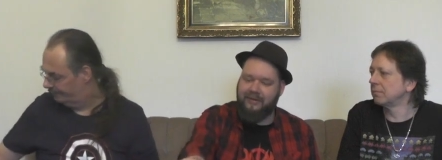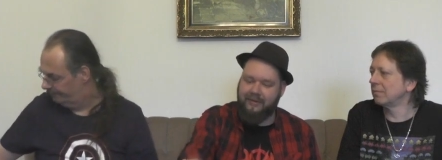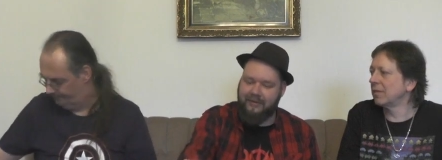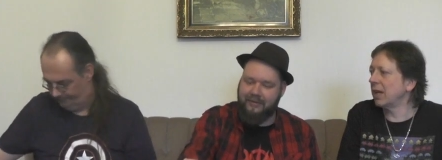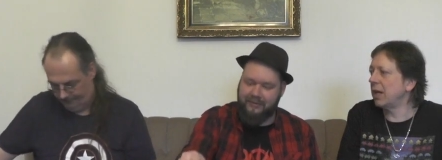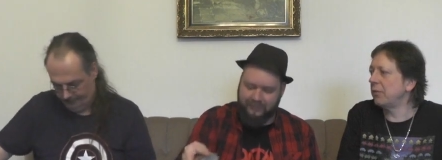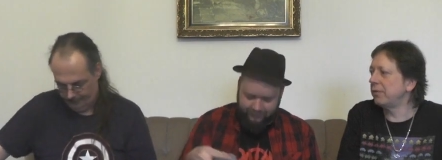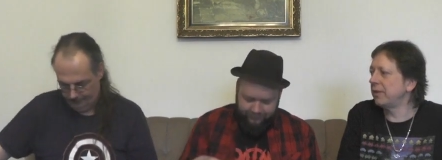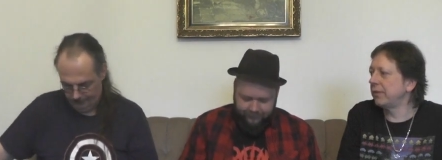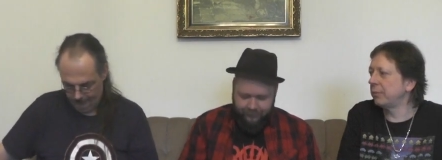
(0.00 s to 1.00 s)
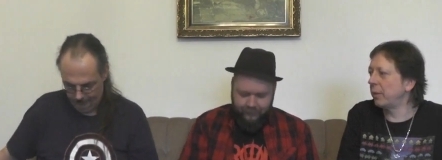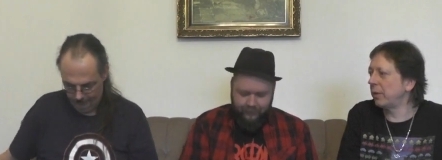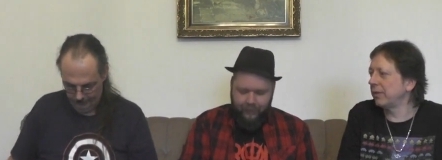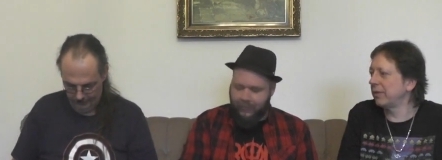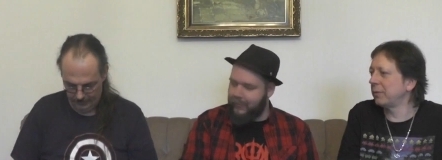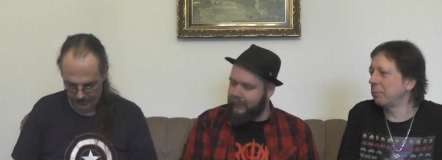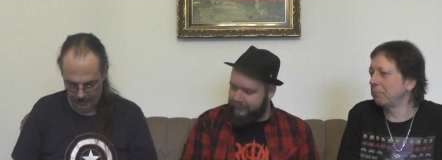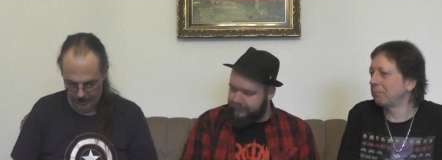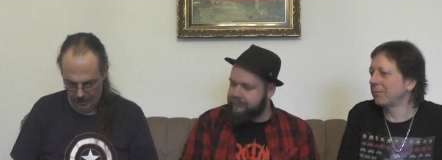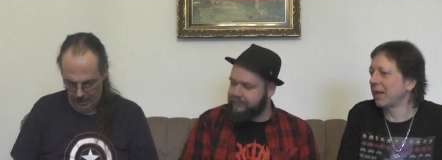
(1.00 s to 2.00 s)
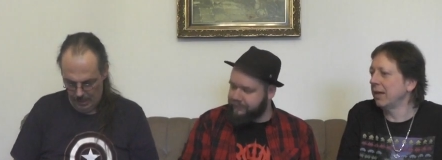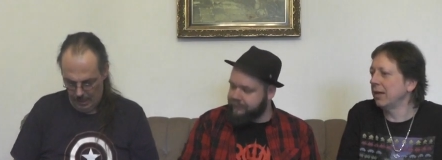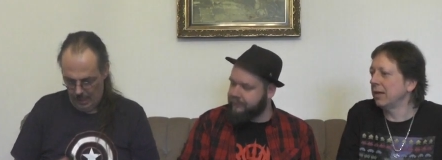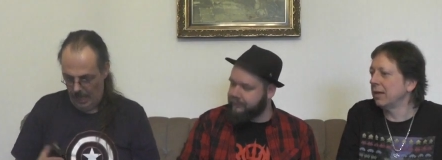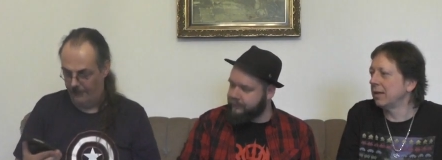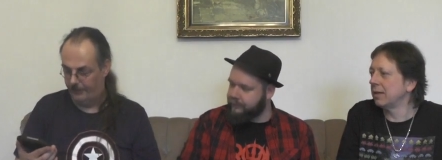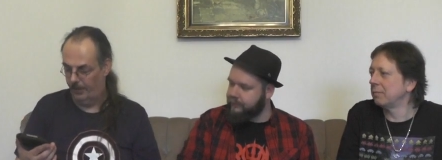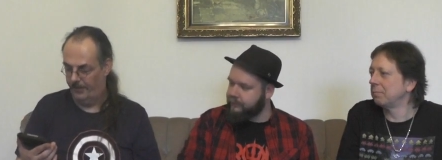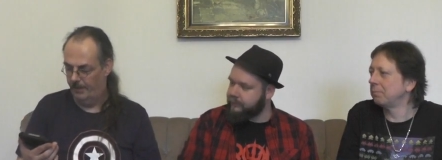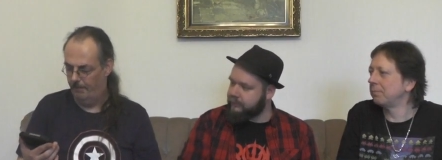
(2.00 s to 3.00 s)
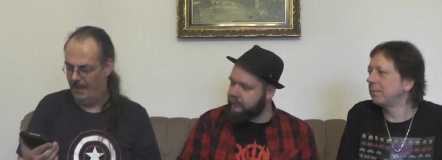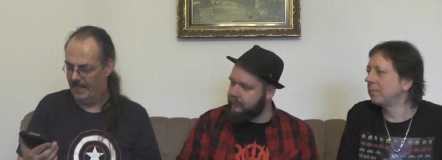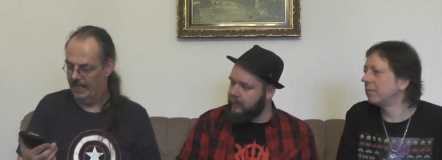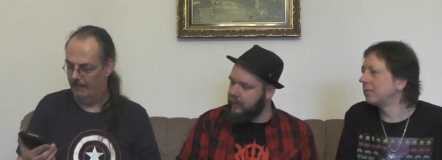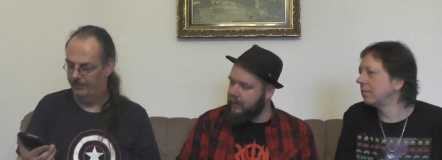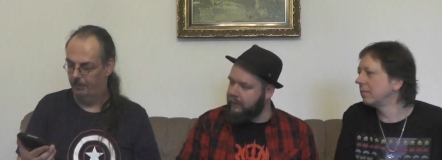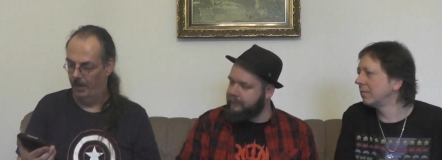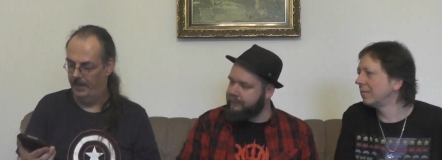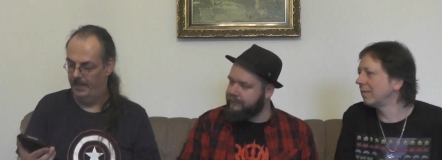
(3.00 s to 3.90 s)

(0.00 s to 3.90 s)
Speaker 1: Mm, I have this boxed.
Speaker 2: I've got the Mega Games one,